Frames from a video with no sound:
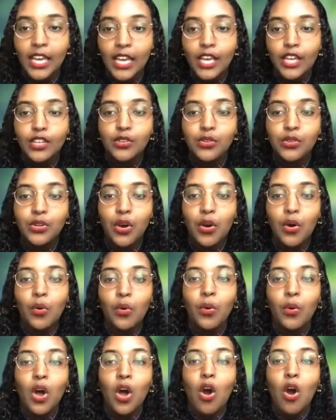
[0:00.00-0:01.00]
you know,
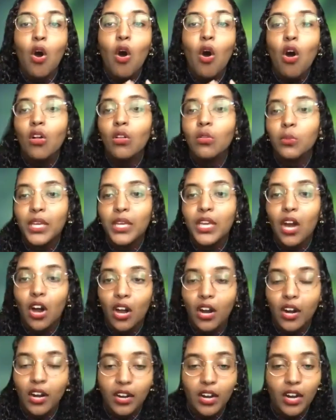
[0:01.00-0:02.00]
all we
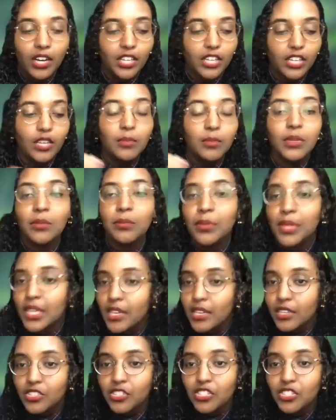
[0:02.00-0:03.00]
are human
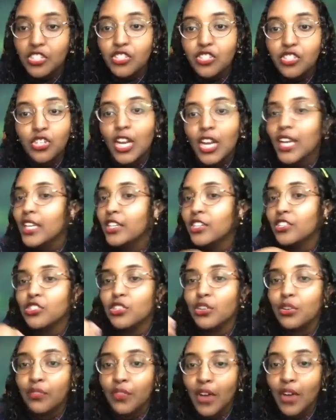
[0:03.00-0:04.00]
beings just trying to
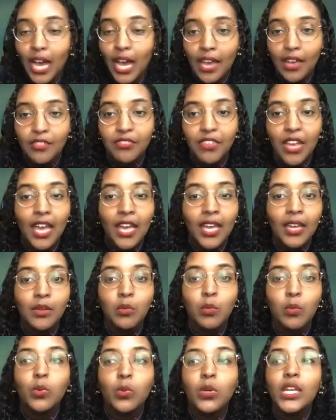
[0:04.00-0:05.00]
survive. And
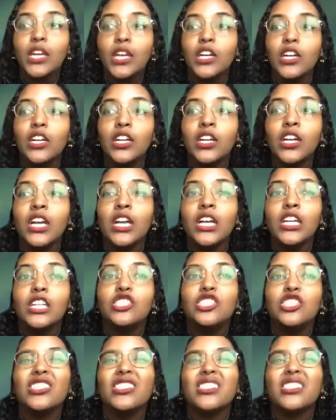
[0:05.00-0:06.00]
we're
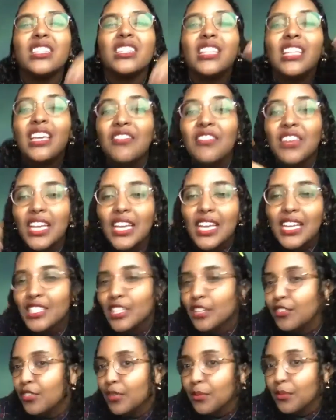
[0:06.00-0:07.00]
just living in
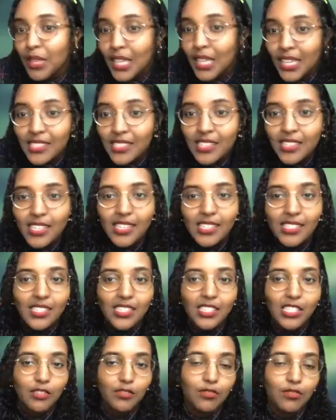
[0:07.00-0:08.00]
different places and
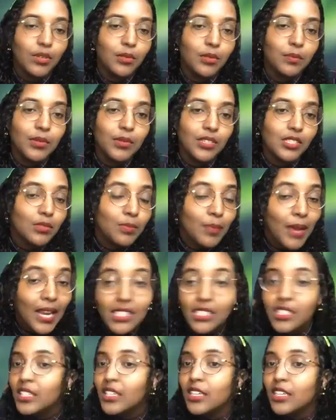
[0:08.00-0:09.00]
different
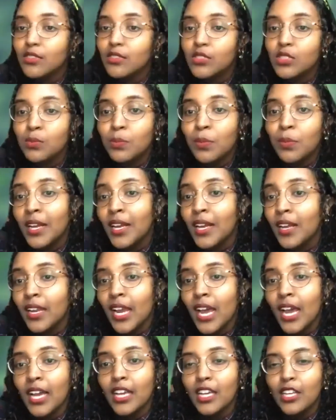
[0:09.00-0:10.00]
perspectives. But
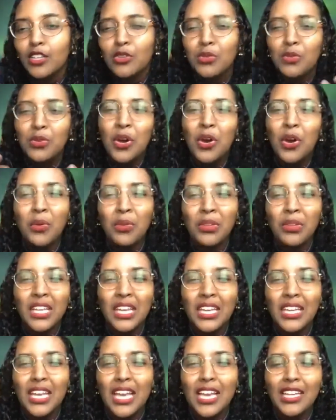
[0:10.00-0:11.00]
you know, like,
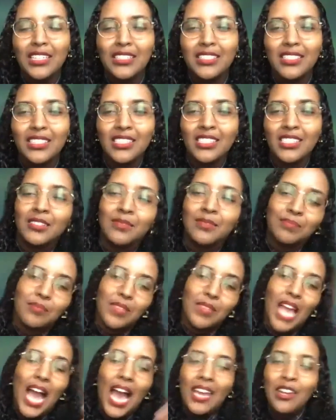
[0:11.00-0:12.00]
it's,
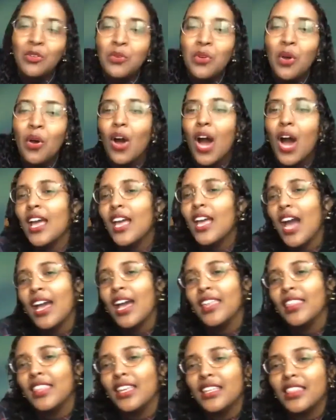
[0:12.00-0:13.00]
I don't know. I
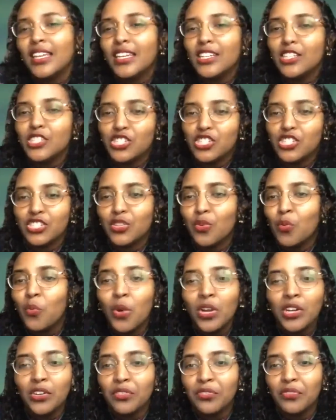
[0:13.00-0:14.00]
think that is just a
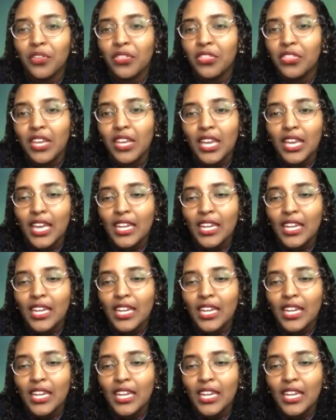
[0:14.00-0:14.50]
wonderful thing, and